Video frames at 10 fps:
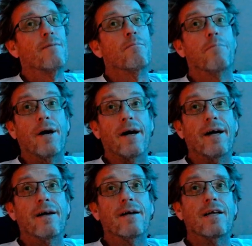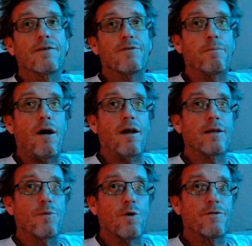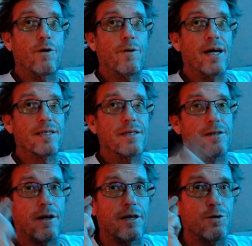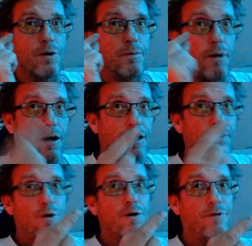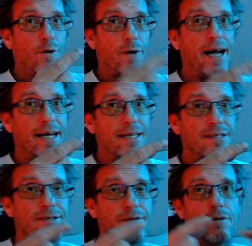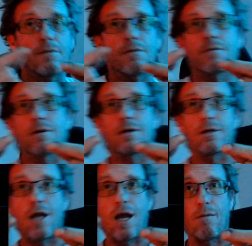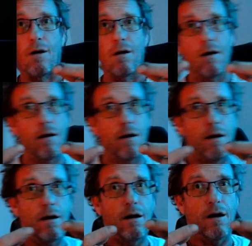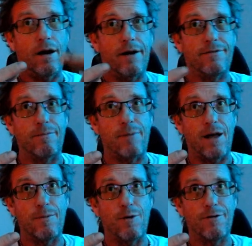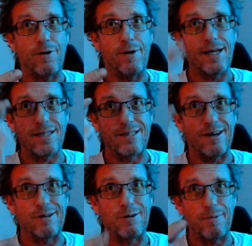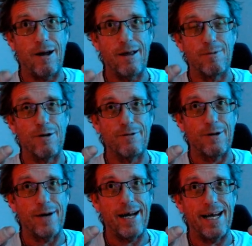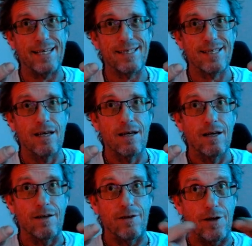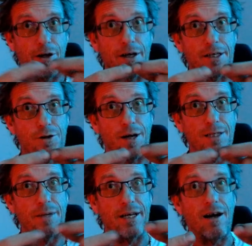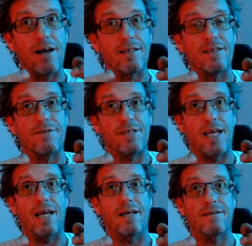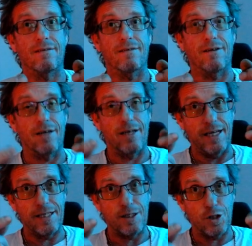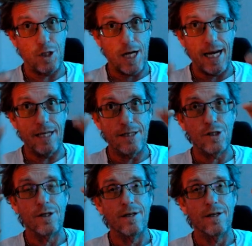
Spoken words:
But if a PolyMorphOS is talking to a PolyMorphOS, I'm getting the camera. Or if PolyMorphOS is talking to a PolyMorphOS, they're going to transmit cognitive state. They're going to exchange